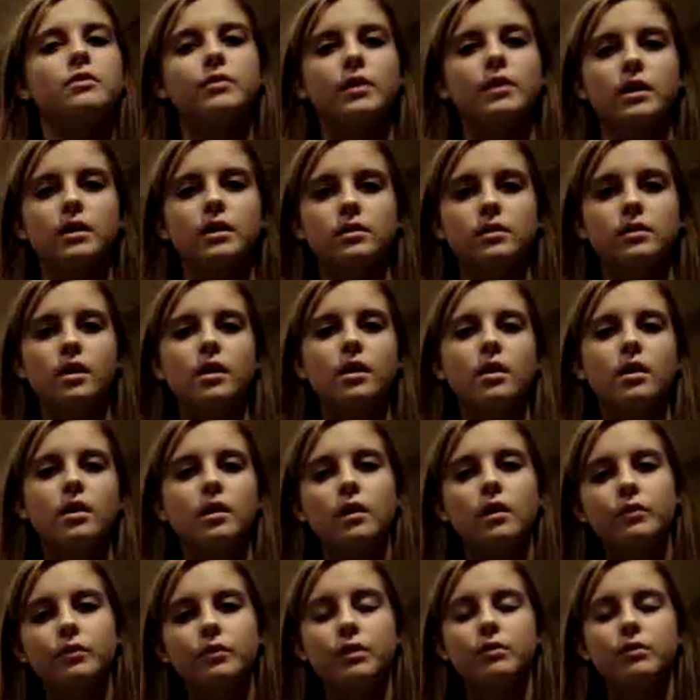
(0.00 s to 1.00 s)
effects
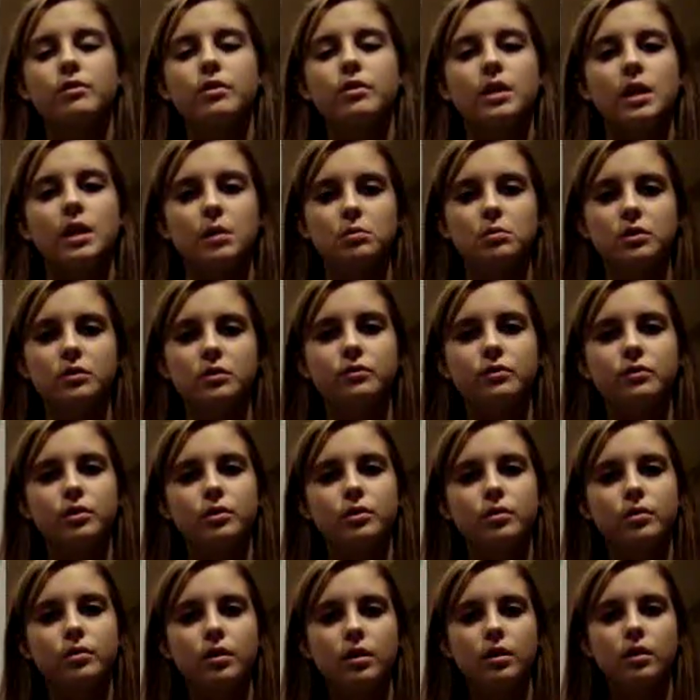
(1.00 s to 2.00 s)
of different types of
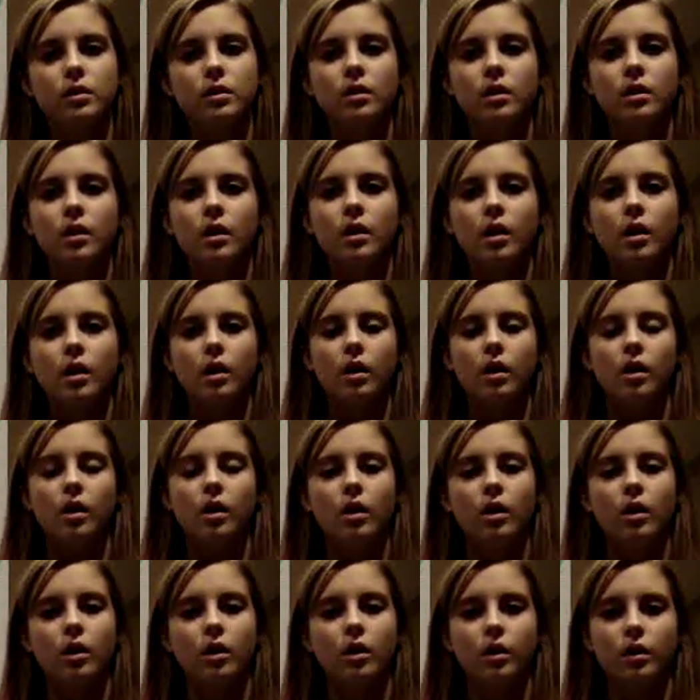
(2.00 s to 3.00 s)
food
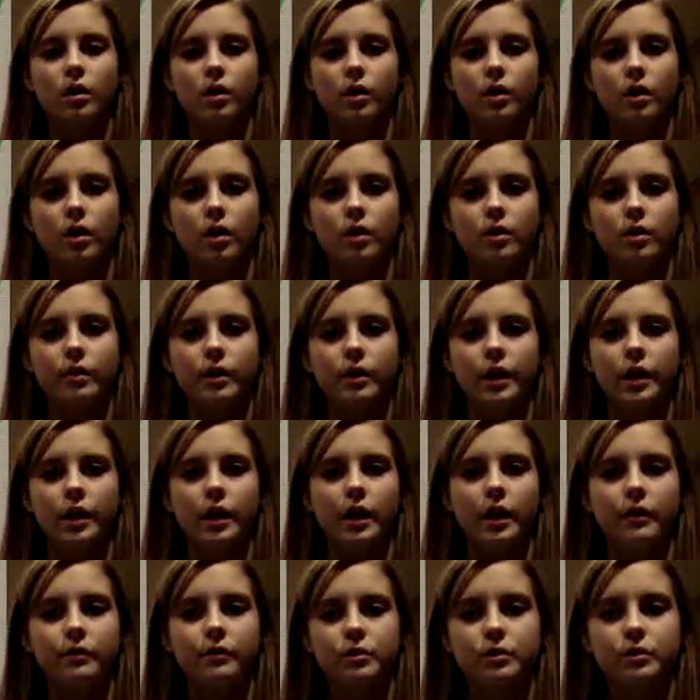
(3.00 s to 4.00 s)
on heart rate
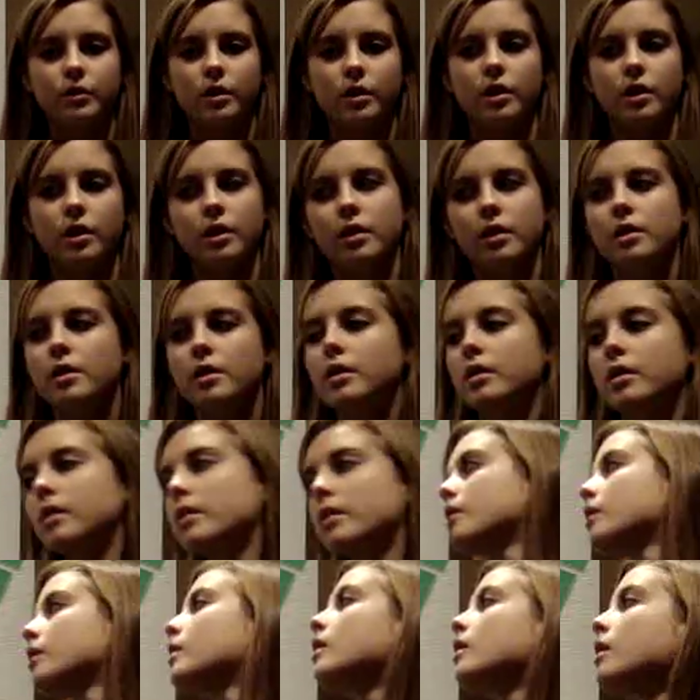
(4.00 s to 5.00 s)
after running.
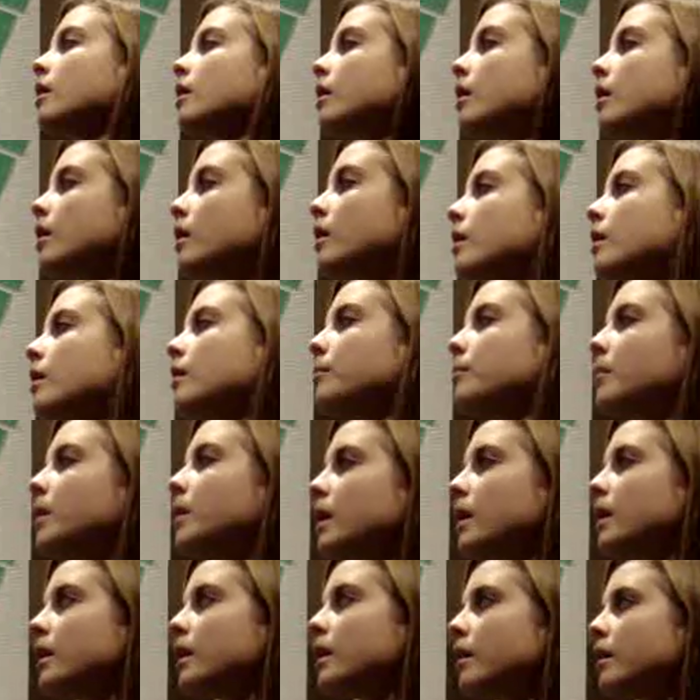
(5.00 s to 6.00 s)

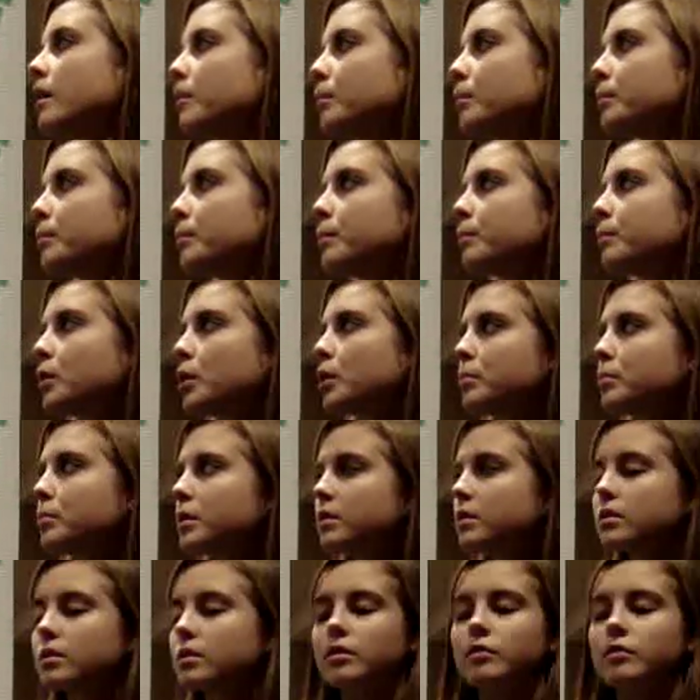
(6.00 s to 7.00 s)
My
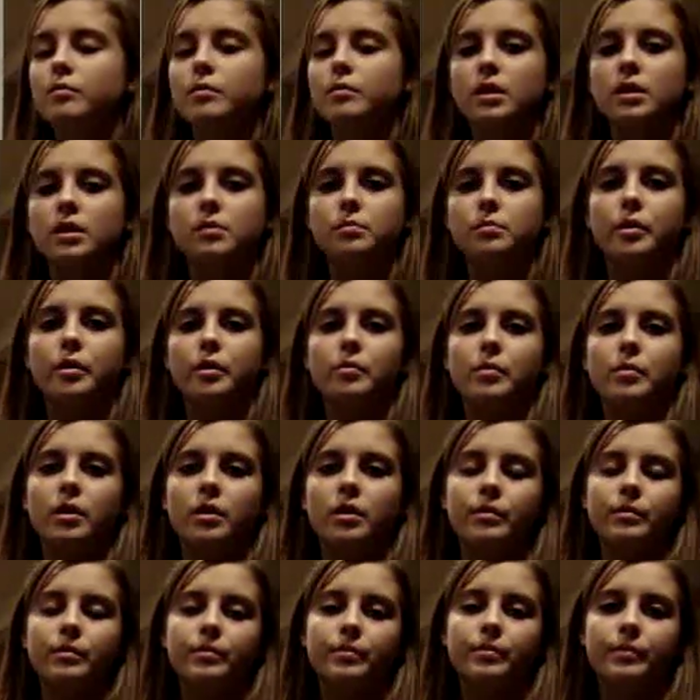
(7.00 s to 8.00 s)
purpose of my
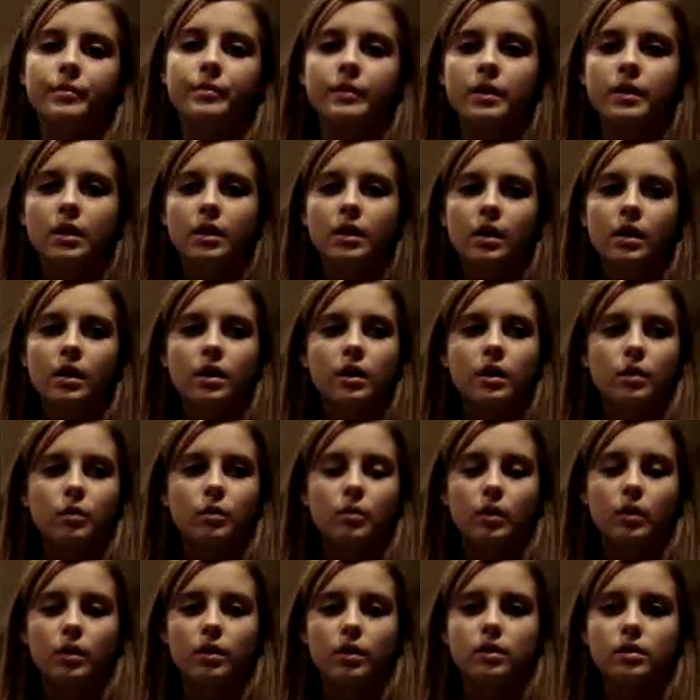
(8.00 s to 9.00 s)
experiment
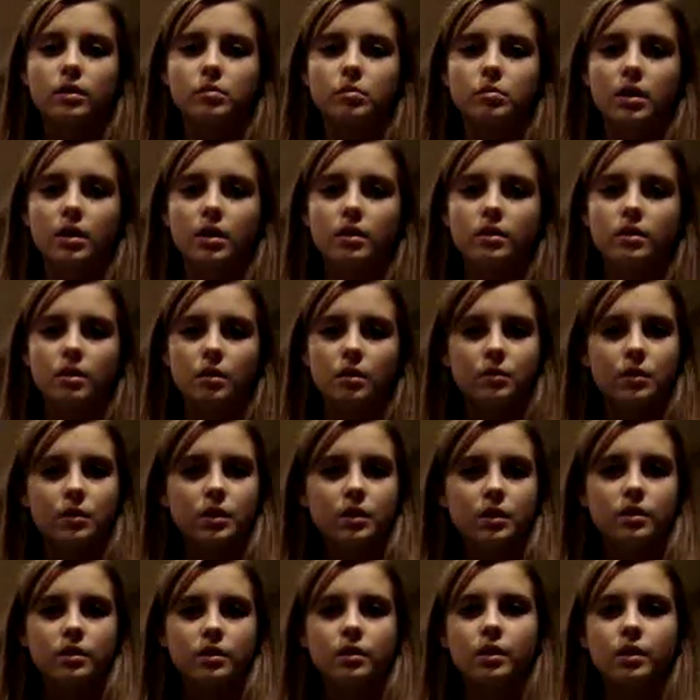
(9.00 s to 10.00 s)
was because I
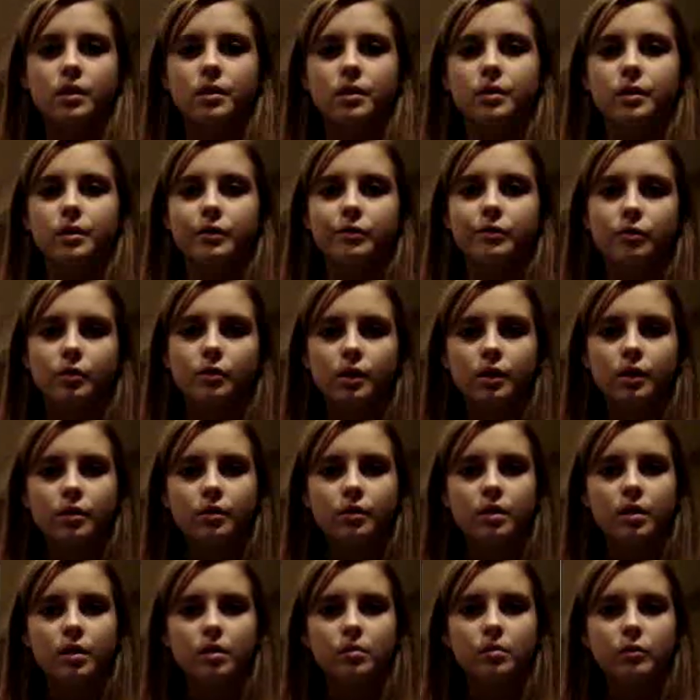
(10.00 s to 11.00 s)
wanted to know if what you
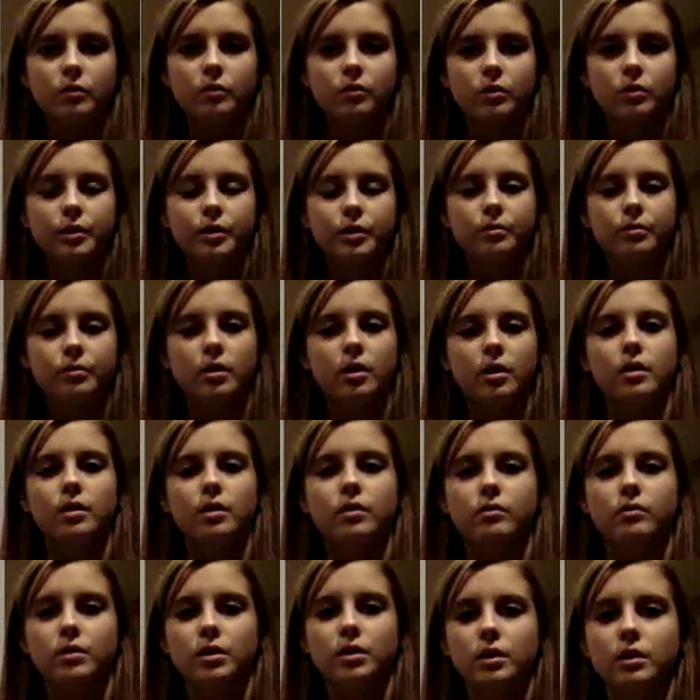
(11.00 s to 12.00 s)
eat before you run
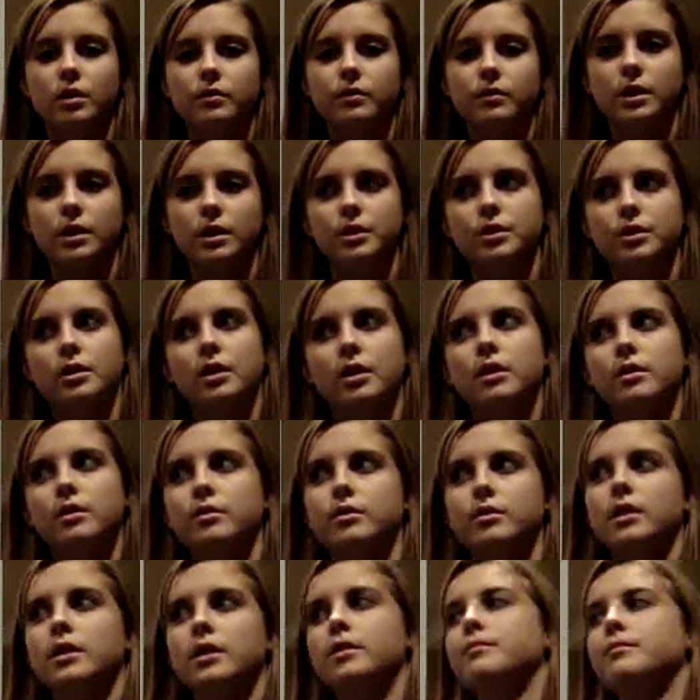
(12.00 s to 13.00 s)
really affects your heart
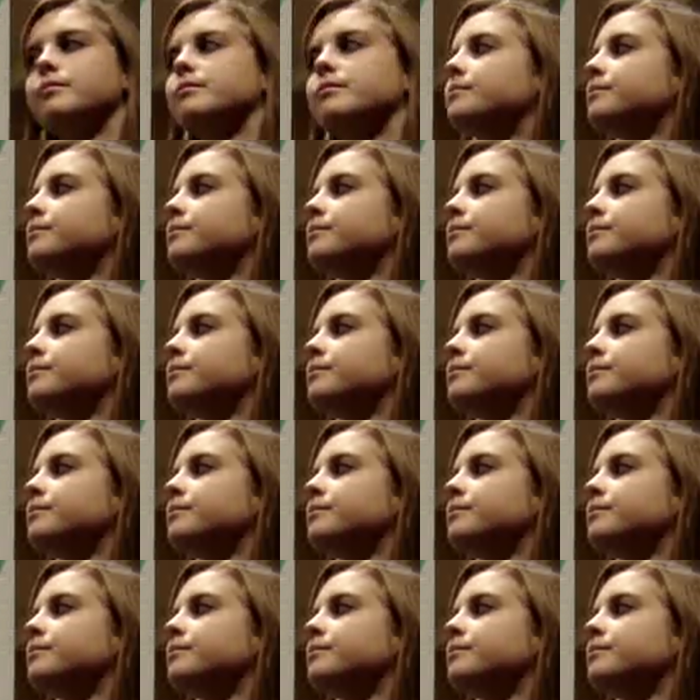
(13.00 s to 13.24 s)
rate.